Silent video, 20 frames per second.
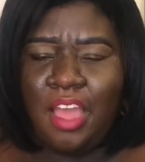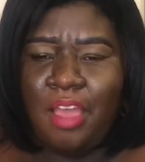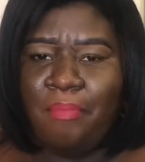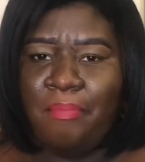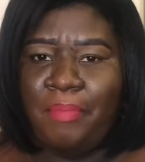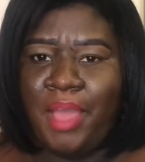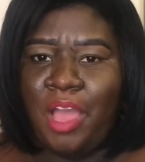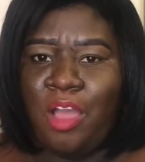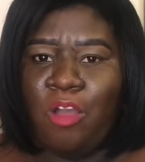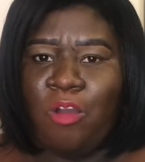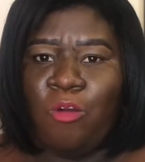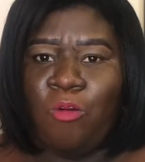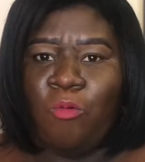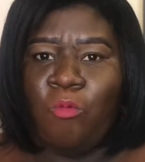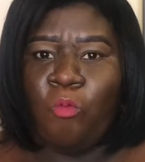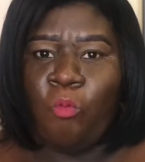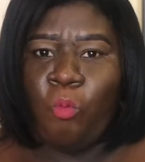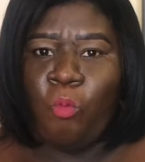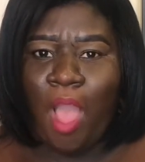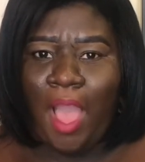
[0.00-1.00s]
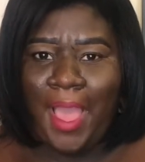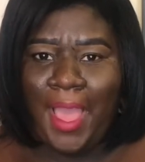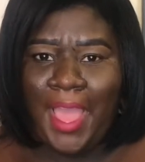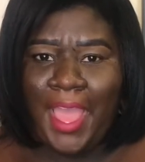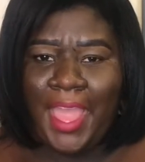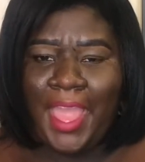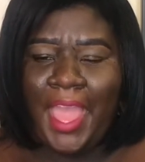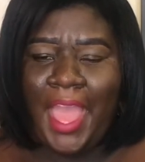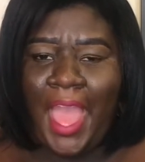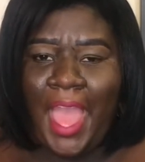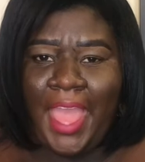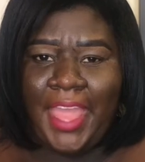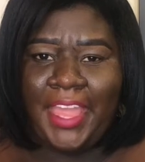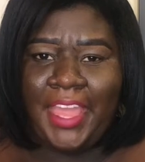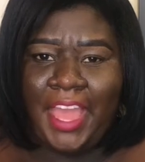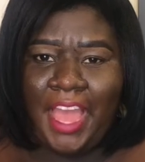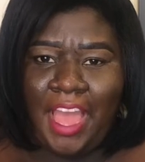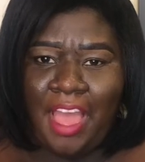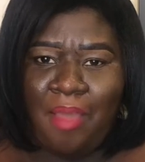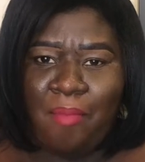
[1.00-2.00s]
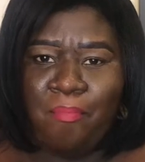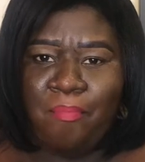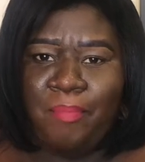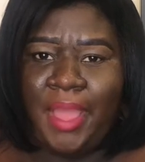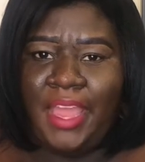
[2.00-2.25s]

about why I got